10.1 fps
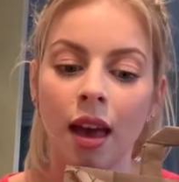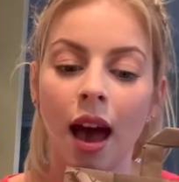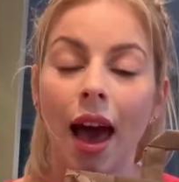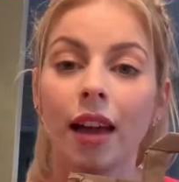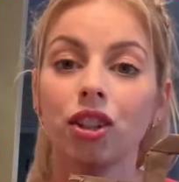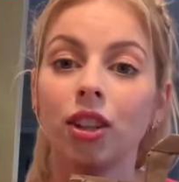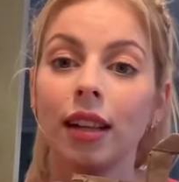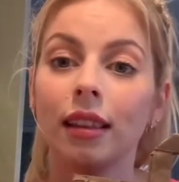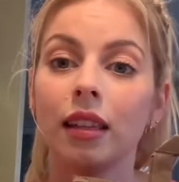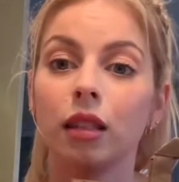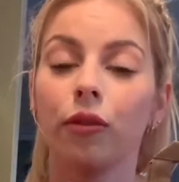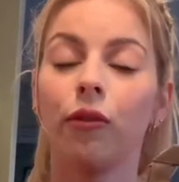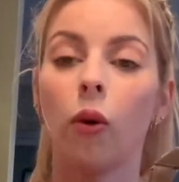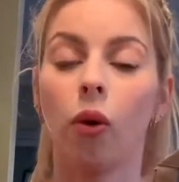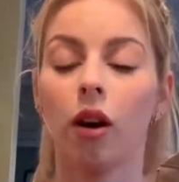I actually need this
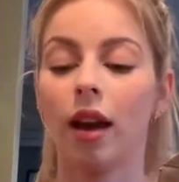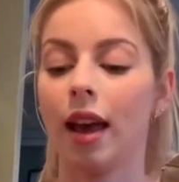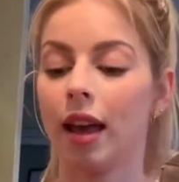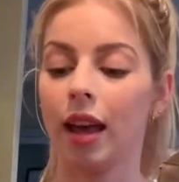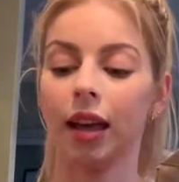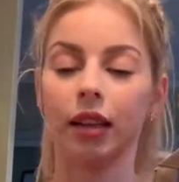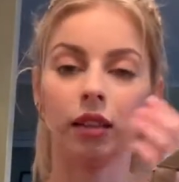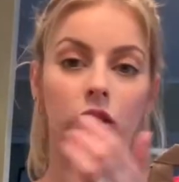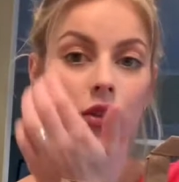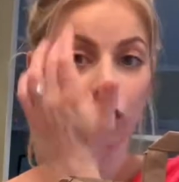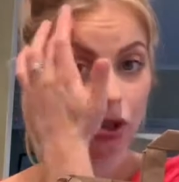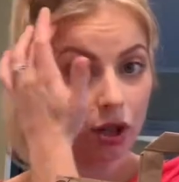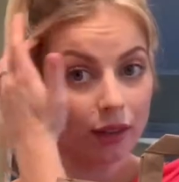for a little dessert